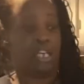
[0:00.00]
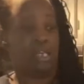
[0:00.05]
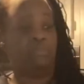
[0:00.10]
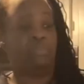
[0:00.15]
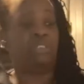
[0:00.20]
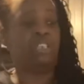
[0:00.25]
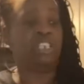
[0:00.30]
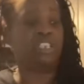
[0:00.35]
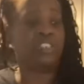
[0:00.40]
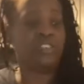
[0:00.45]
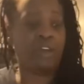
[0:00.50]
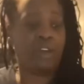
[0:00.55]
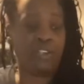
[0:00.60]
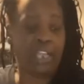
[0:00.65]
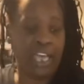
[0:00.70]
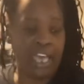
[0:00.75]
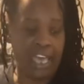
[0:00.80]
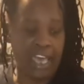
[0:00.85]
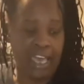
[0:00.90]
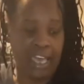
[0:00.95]
But this is all
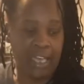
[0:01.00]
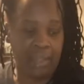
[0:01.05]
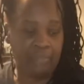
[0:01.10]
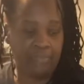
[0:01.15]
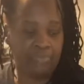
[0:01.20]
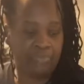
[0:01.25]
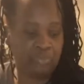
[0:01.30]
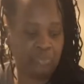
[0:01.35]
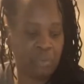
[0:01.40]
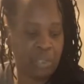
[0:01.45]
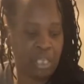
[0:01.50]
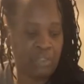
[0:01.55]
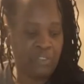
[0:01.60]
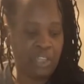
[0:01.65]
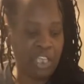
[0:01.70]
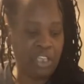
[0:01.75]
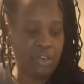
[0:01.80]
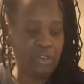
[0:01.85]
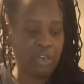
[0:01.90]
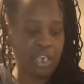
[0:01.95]
they had.
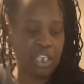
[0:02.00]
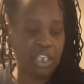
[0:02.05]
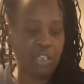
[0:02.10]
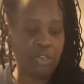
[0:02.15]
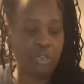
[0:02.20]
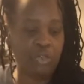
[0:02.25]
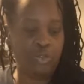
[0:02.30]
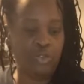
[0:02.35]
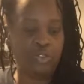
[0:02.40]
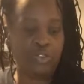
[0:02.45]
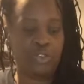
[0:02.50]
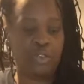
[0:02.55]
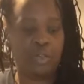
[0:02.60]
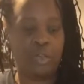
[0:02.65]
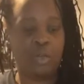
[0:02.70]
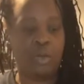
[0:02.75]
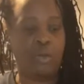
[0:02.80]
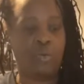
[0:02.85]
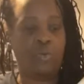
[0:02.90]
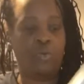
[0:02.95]
Then you're gonna use
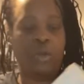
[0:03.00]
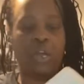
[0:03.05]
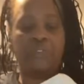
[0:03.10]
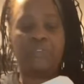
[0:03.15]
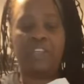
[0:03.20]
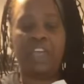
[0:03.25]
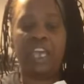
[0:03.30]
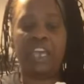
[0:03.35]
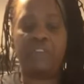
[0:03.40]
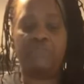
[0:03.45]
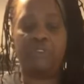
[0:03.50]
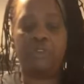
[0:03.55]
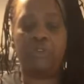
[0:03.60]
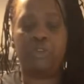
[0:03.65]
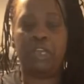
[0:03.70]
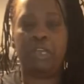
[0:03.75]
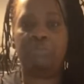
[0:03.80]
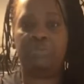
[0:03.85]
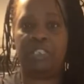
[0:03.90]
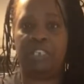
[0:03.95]
1 thing of
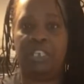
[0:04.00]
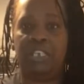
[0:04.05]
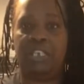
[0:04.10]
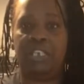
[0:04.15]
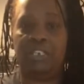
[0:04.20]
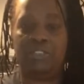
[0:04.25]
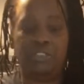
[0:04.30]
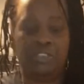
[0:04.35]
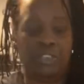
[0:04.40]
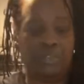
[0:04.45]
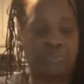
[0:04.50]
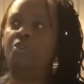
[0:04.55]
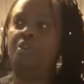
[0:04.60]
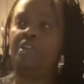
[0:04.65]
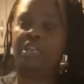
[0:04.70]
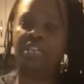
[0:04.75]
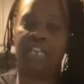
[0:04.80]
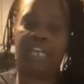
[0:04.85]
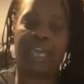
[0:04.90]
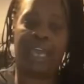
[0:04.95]
cream cheese. You're
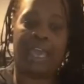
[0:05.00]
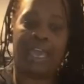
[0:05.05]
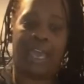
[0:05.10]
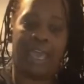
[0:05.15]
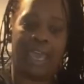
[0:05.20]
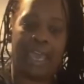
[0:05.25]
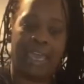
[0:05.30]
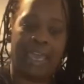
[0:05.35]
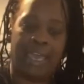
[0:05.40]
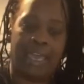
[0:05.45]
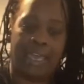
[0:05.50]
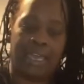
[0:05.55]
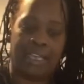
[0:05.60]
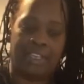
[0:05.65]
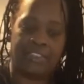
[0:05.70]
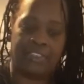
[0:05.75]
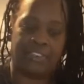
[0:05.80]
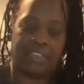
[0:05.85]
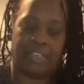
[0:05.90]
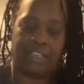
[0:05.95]
gonna need
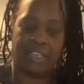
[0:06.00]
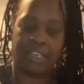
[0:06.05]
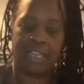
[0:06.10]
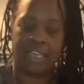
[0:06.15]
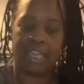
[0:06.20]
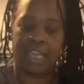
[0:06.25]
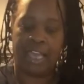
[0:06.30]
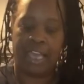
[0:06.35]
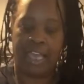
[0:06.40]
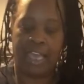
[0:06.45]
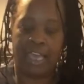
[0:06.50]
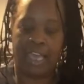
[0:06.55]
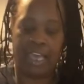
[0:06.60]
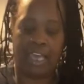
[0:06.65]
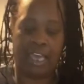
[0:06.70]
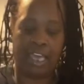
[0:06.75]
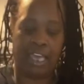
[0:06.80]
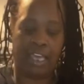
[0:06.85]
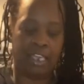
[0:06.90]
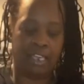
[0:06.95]
eggs
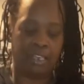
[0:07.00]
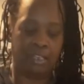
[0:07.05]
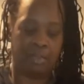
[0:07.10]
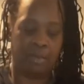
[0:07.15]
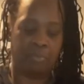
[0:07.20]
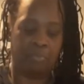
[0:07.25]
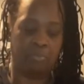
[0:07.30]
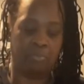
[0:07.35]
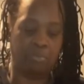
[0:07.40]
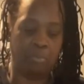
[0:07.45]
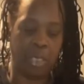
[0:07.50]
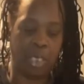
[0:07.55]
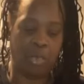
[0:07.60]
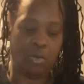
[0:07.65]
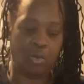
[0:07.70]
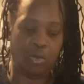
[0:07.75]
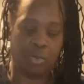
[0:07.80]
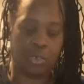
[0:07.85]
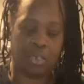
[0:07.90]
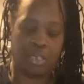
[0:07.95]
and
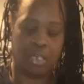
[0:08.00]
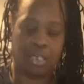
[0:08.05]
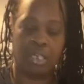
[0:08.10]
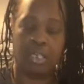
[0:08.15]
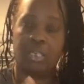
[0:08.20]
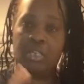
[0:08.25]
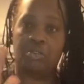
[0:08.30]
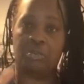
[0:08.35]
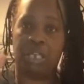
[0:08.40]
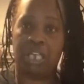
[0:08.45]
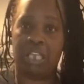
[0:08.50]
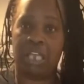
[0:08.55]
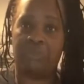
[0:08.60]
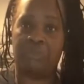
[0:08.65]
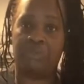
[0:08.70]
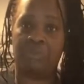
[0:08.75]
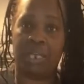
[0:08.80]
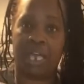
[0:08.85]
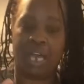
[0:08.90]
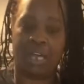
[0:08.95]
milk. You get that
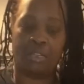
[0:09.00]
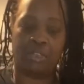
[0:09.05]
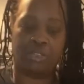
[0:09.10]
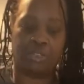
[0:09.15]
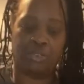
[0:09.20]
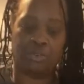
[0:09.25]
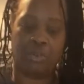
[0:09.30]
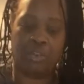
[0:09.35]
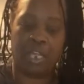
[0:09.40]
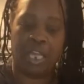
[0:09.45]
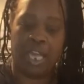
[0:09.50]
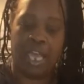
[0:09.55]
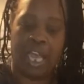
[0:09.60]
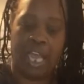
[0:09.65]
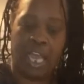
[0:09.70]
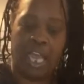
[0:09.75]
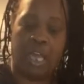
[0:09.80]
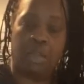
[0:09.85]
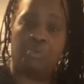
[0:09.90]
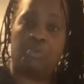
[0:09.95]
from the dollar store.
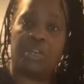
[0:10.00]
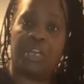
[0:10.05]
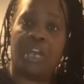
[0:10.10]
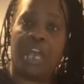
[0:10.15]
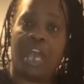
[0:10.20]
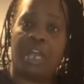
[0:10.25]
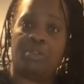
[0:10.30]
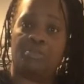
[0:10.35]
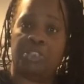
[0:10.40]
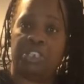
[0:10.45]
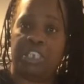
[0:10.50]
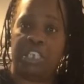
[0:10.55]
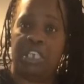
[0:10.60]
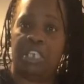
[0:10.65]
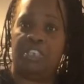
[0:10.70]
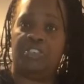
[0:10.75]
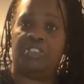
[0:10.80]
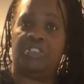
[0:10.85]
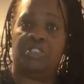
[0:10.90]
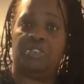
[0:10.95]
And ricotta
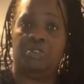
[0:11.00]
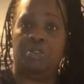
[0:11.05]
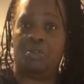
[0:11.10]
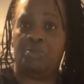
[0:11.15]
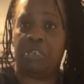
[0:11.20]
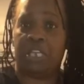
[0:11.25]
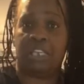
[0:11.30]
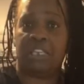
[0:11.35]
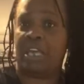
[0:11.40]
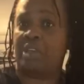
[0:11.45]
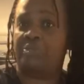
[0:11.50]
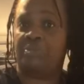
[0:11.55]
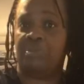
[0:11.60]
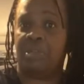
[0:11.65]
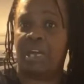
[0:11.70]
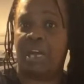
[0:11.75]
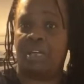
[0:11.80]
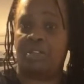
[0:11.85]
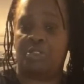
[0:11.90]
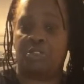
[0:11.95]
cheese. You don't get that from the
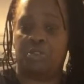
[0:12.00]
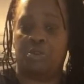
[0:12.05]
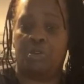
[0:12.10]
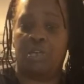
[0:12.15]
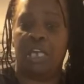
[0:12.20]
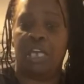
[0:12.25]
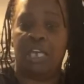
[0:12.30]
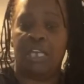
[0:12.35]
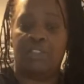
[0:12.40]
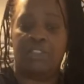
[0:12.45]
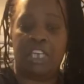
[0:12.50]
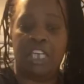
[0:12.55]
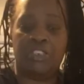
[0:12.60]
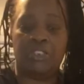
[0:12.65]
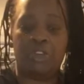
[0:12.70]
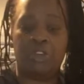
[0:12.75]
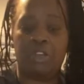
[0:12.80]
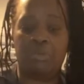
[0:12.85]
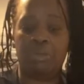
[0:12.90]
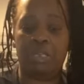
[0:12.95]
dollar store. These are
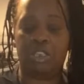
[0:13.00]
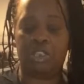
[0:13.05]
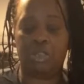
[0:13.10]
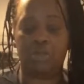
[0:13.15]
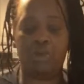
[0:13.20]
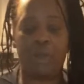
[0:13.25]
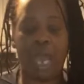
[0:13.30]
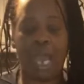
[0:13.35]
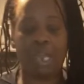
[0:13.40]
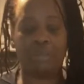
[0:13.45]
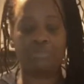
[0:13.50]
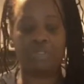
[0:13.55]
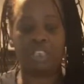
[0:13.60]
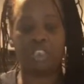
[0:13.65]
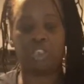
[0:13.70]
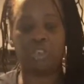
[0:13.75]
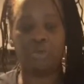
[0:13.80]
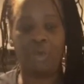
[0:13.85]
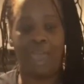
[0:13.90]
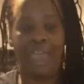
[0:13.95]
gonna be the 2 items
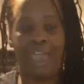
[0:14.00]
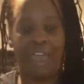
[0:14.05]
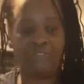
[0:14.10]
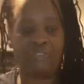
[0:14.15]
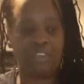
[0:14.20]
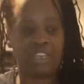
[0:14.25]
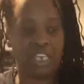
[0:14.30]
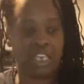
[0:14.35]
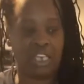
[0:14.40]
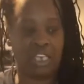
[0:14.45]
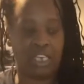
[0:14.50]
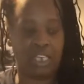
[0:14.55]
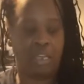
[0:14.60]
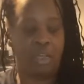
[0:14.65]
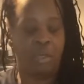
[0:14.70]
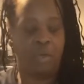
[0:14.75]
that you have to get